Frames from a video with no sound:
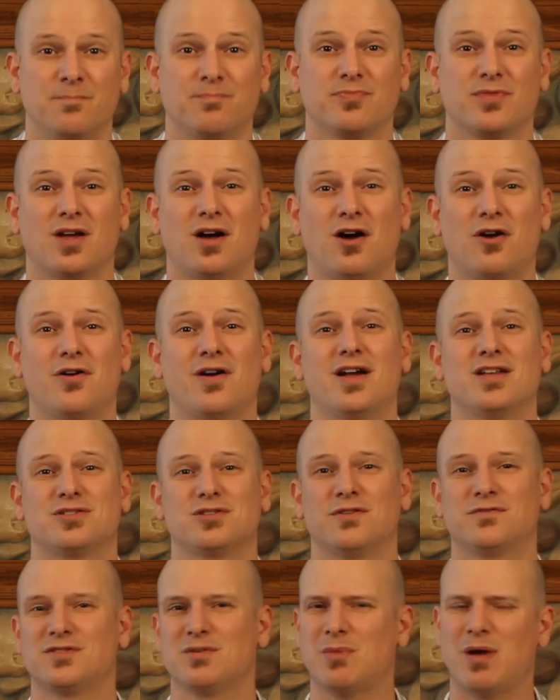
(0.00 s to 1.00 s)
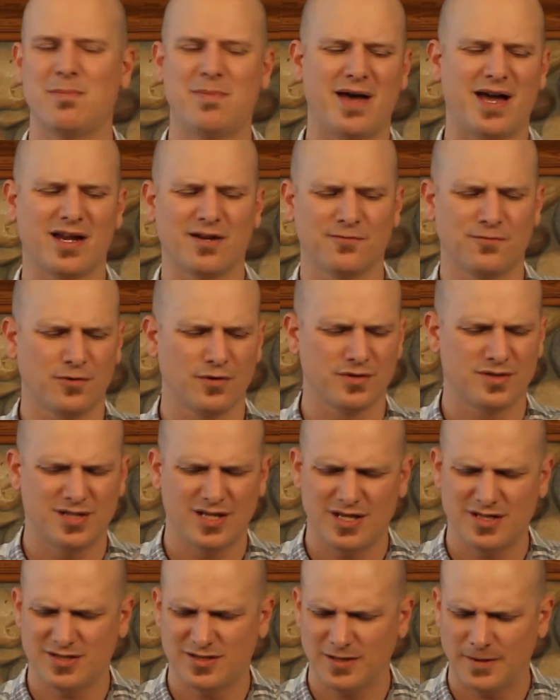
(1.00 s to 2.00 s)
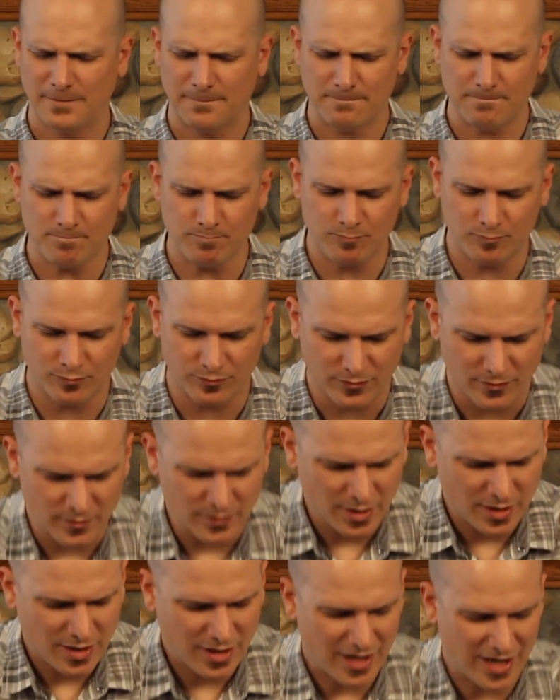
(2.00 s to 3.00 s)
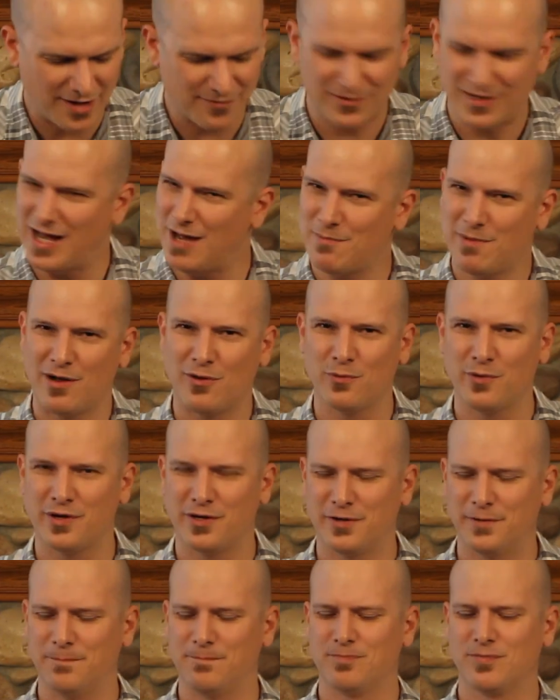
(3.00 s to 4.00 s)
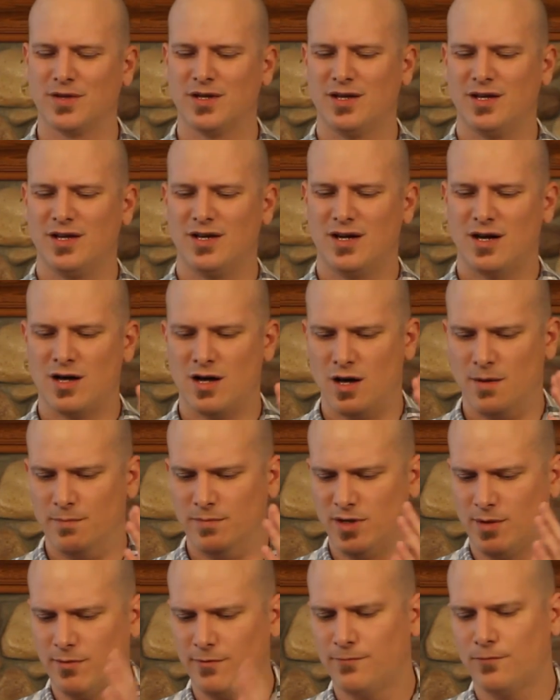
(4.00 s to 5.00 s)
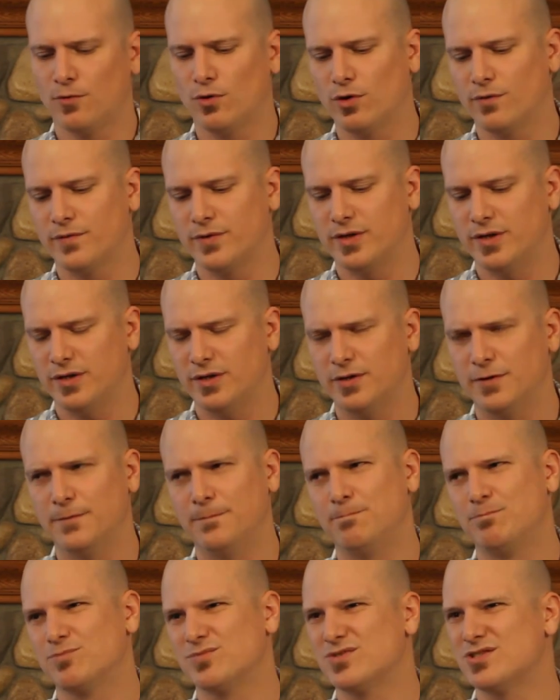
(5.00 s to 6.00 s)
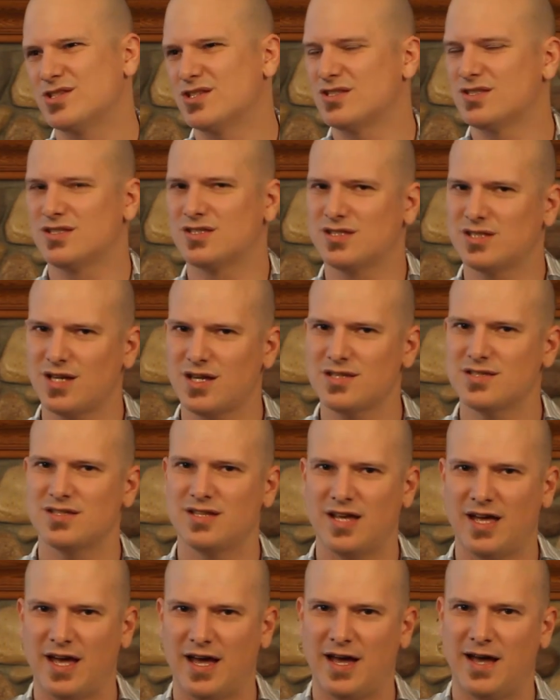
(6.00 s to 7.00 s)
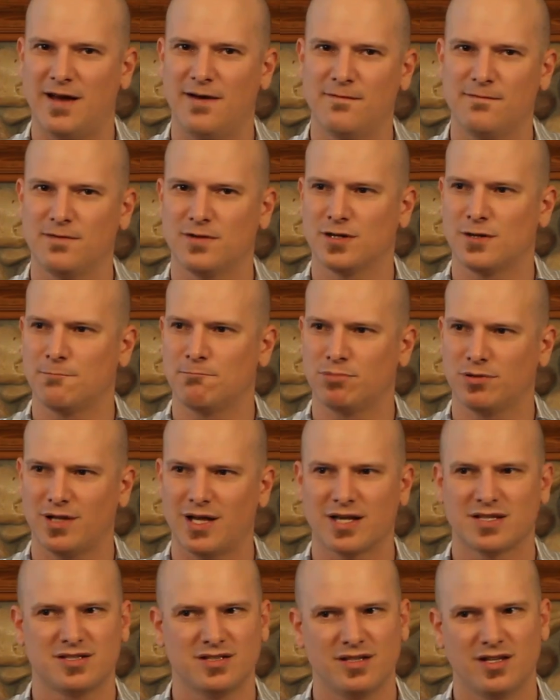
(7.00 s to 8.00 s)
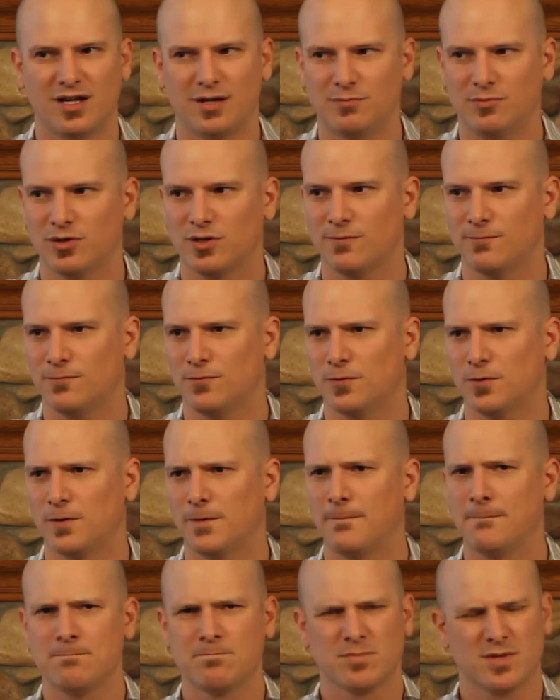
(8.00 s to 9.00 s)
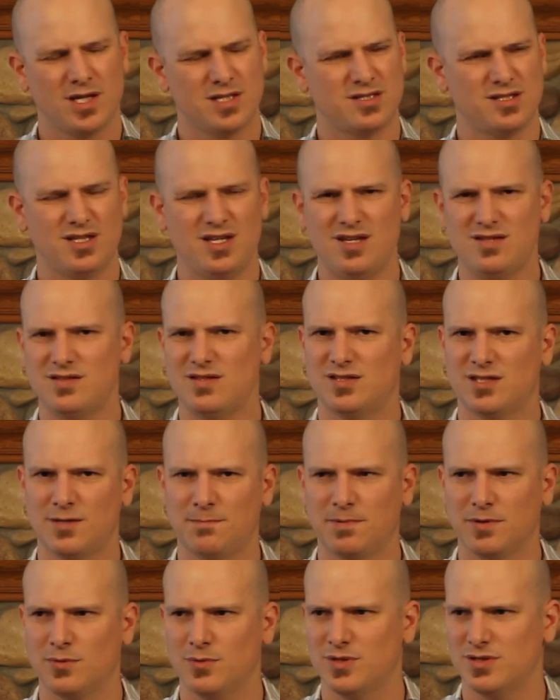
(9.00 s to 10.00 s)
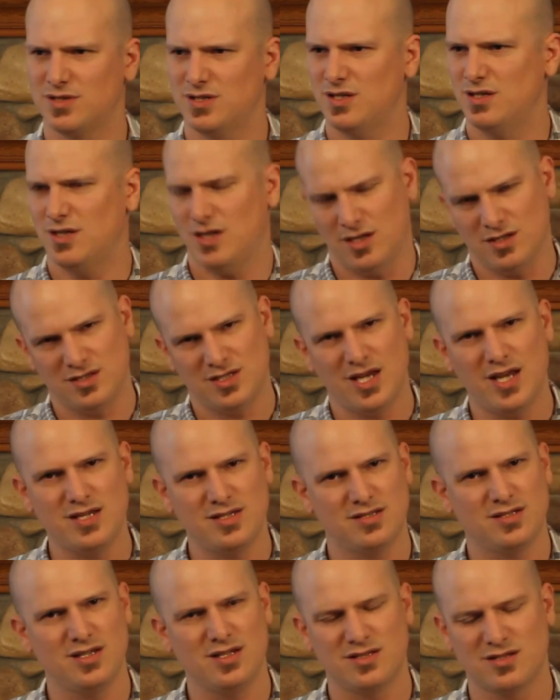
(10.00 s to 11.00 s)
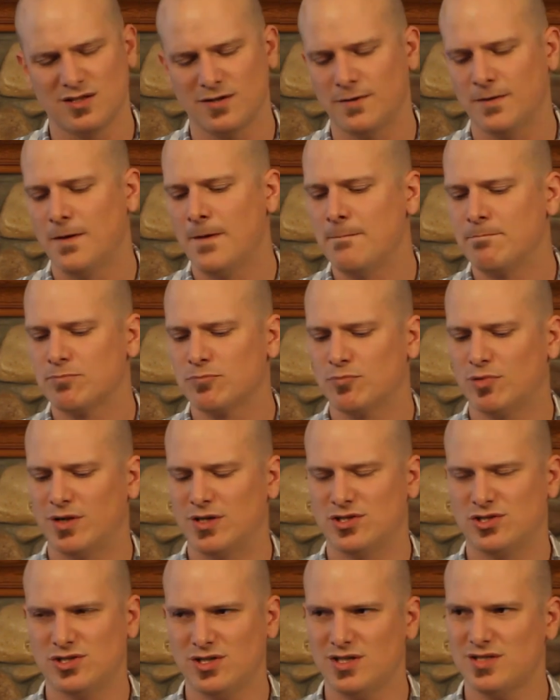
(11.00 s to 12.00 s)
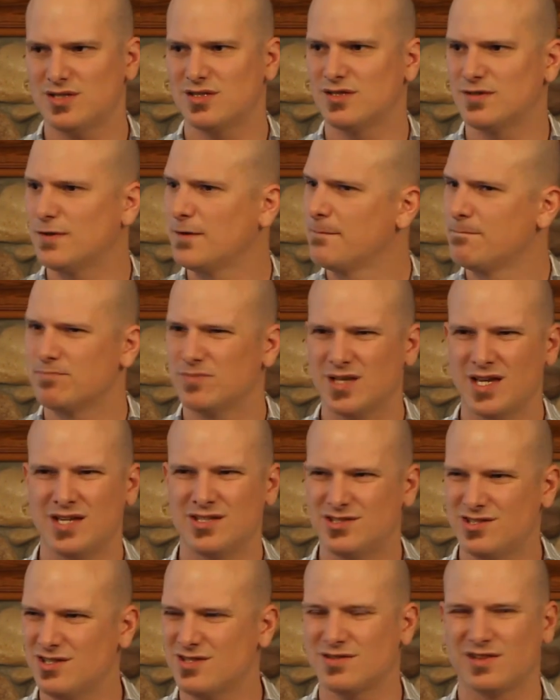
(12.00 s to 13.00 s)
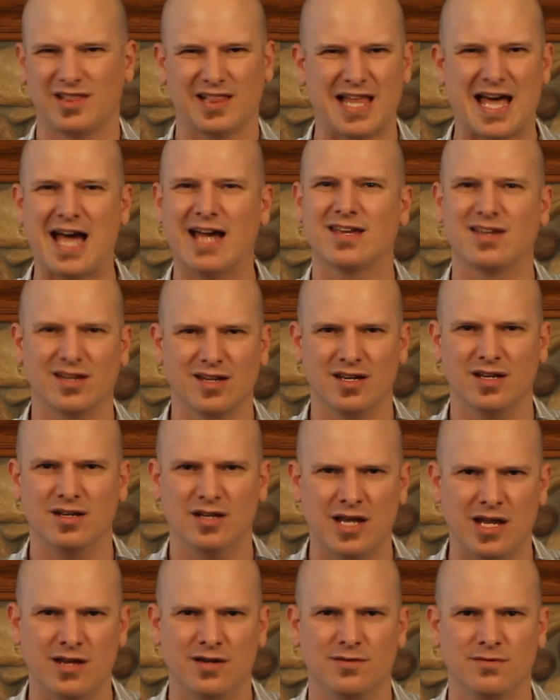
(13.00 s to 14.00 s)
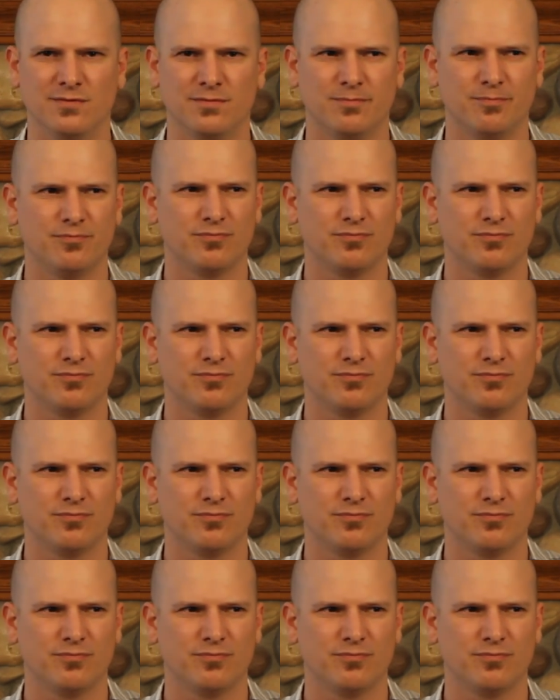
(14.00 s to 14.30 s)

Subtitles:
All right, so I've done my back and forth tasting. I've got my winner. Number 4 over here just doesn't have the complexity that I'm looking for. It's an easy sipping whiskey. It tastes decent, but it's just lacking in